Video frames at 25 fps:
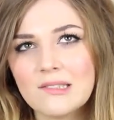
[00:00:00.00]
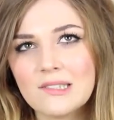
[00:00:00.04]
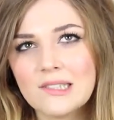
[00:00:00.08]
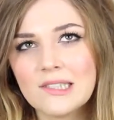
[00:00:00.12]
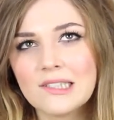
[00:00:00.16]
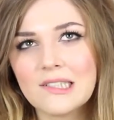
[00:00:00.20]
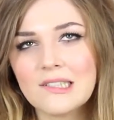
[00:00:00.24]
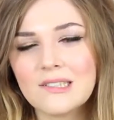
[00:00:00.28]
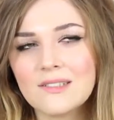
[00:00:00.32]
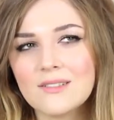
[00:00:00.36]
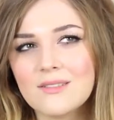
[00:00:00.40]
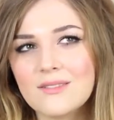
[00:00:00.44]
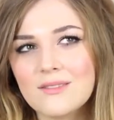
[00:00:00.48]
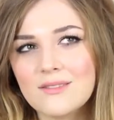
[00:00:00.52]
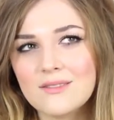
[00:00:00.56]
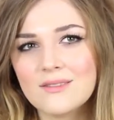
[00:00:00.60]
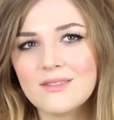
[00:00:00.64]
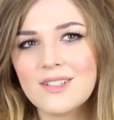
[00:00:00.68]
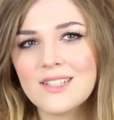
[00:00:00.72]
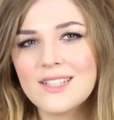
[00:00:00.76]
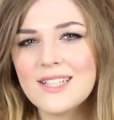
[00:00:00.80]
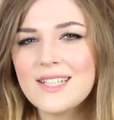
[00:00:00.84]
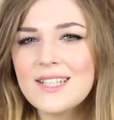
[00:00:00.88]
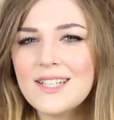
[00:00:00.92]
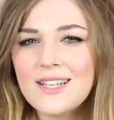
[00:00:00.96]
like,
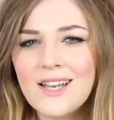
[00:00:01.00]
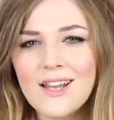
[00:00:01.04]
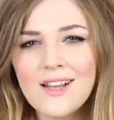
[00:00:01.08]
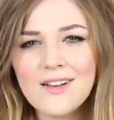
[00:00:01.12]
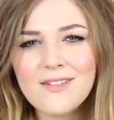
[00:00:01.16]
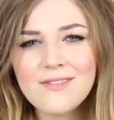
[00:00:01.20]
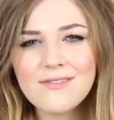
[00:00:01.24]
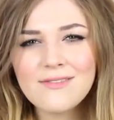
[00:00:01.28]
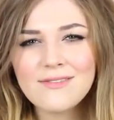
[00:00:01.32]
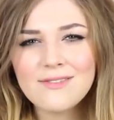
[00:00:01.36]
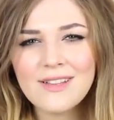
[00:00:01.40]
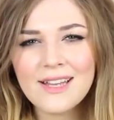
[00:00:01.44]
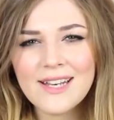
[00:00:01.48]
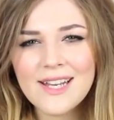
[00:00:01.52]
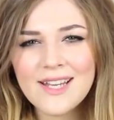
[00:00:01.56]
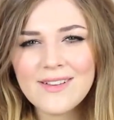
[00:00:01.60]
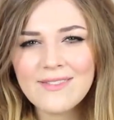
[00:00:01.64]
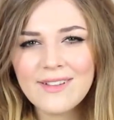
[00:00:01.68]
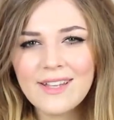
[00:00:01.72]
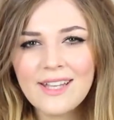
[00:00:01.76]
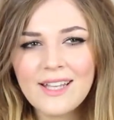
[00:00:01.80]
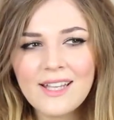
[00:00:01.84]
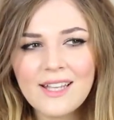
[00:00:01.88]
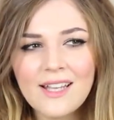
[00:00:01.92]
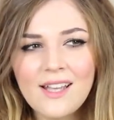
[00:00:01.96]
I didn't love any
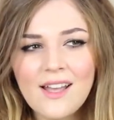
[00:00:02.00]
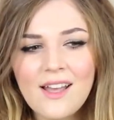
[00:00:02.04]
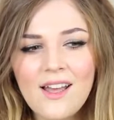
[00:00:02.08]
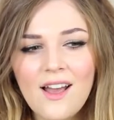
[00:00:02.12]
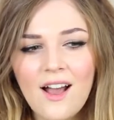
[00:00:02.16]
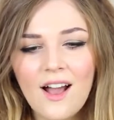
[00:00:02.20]
of it.